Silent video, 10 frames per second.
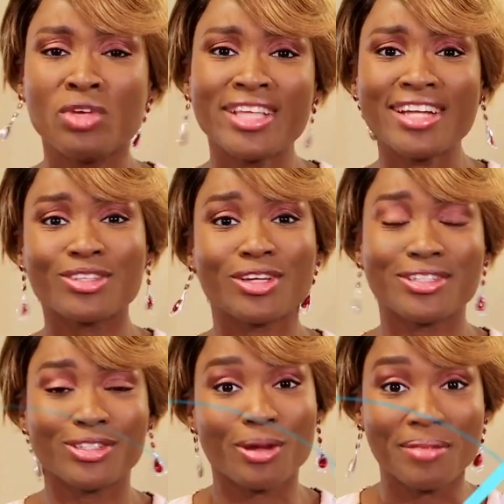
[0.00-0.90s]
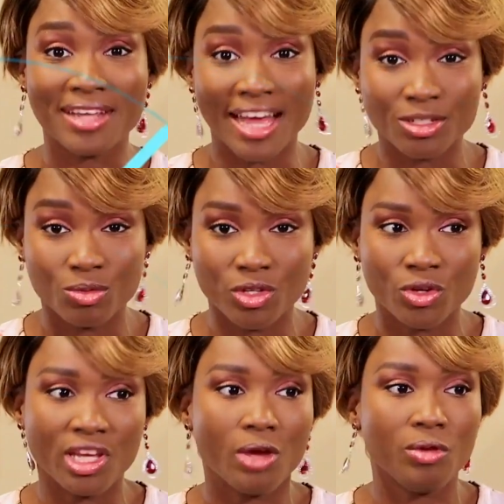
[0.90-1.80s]
We started discussing the topic last week,
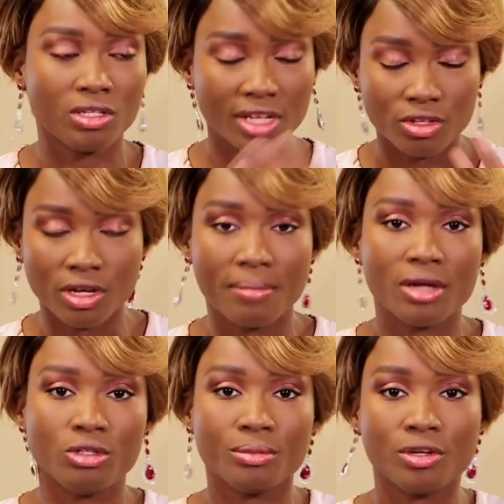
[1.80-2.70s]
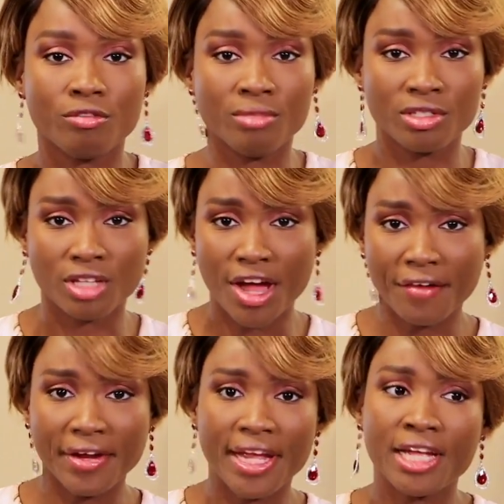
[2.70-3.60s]
okay? We started talking about the topic of
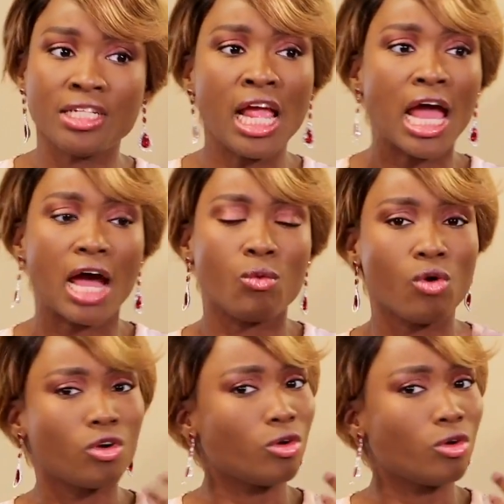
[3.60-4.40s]
miscarriage and what